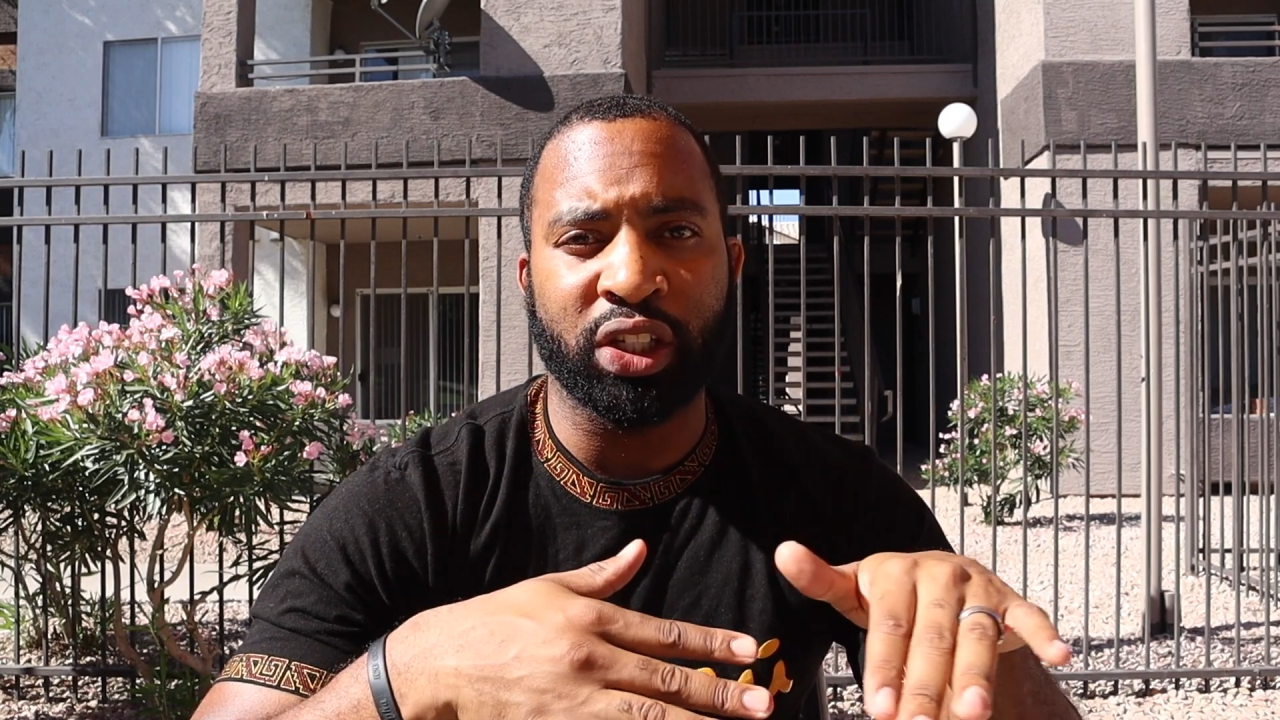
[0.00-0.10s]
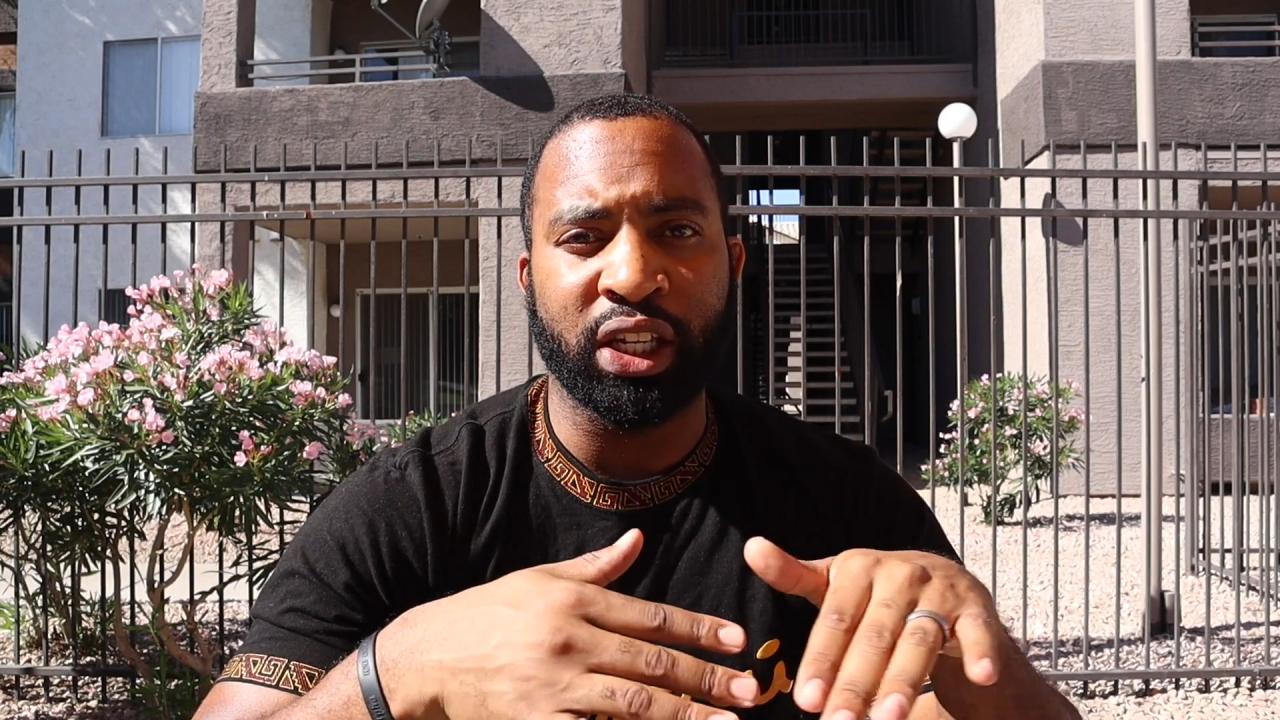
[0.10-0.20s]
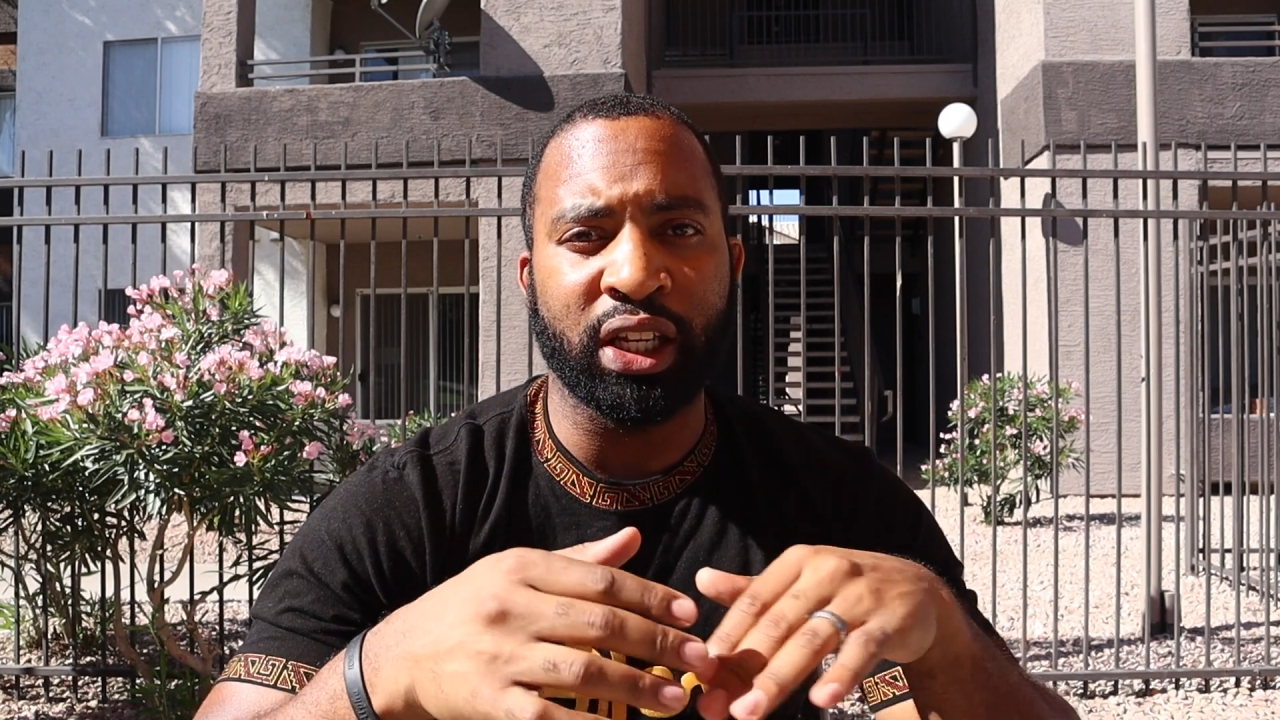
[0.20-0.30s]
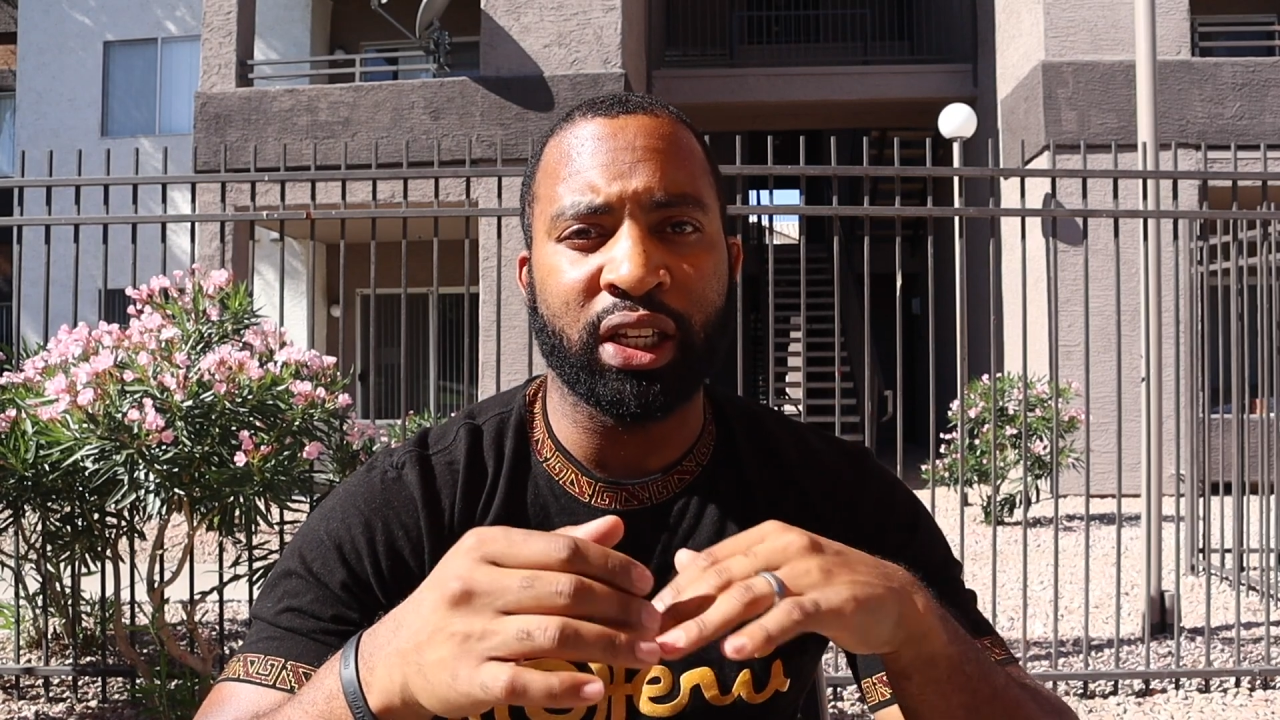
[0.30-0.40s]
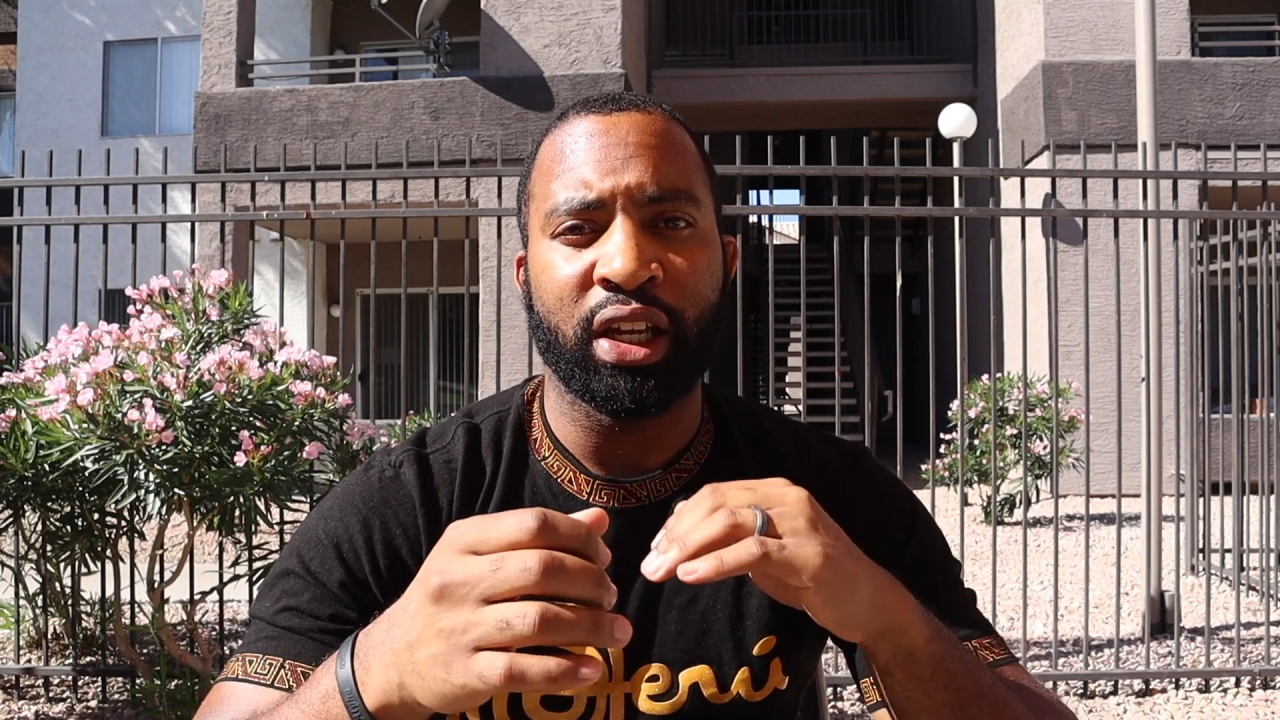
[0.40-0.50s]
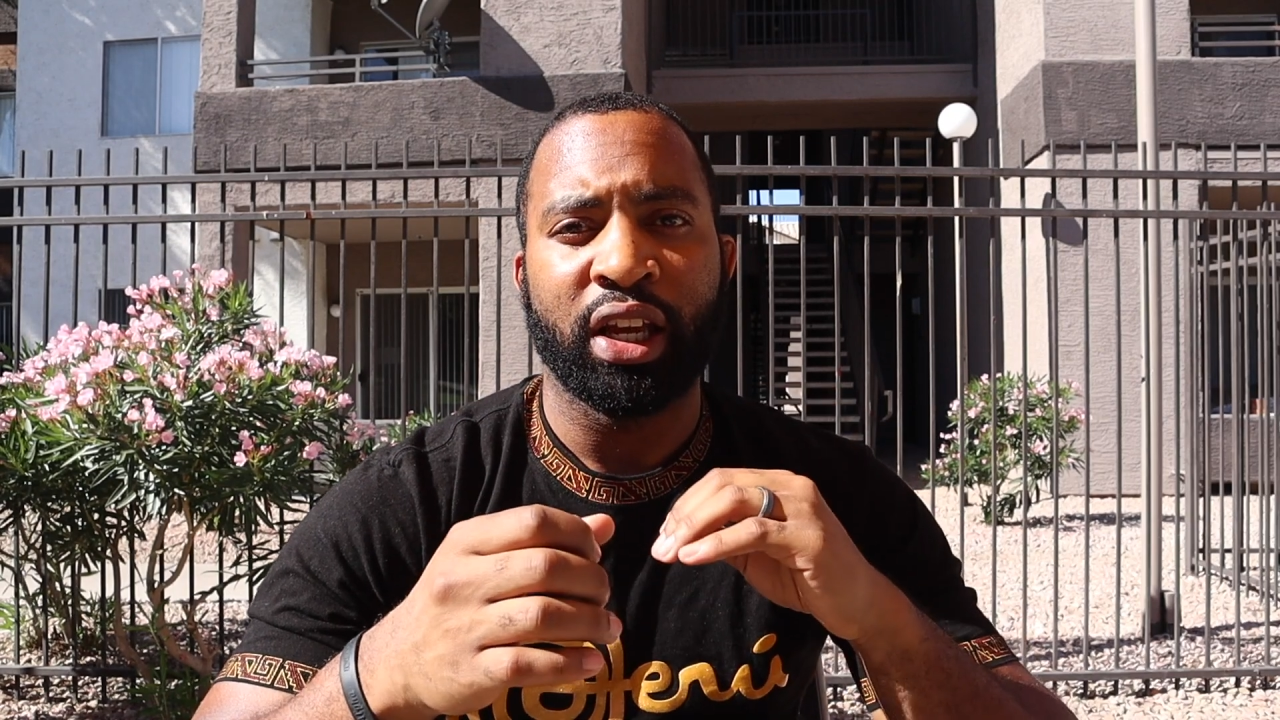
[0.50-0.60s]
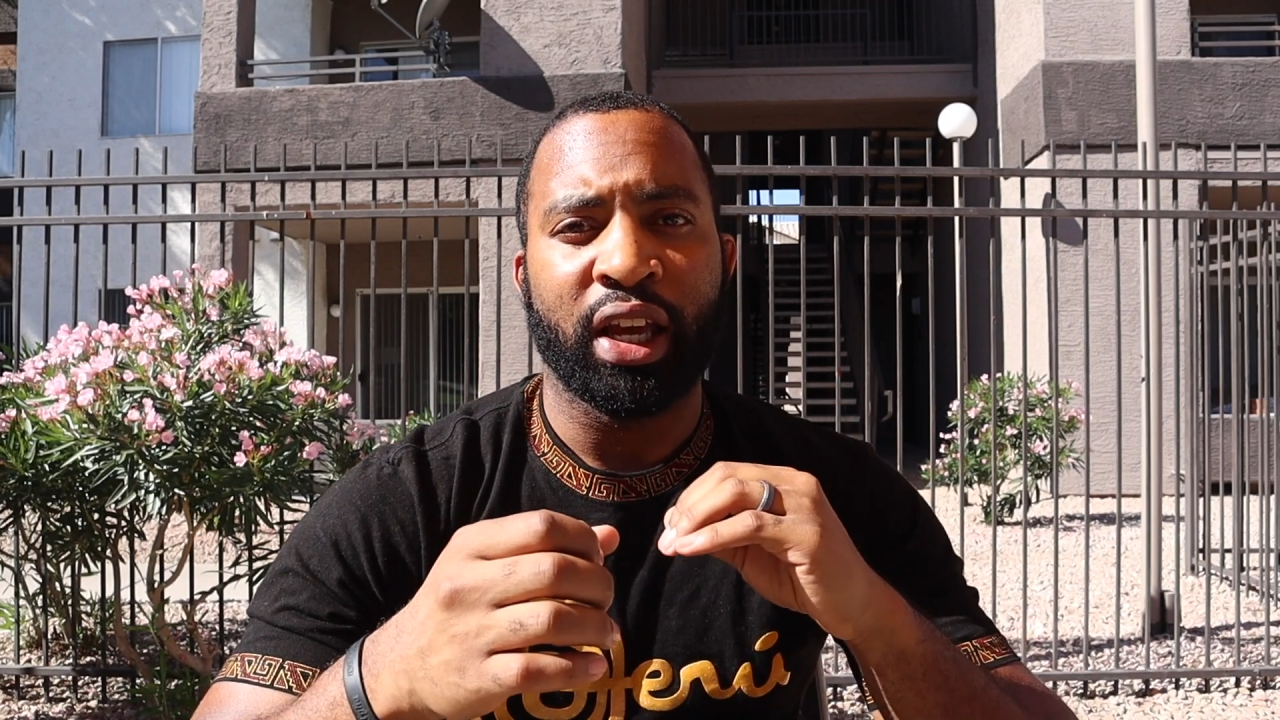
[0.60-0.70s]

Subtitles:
seated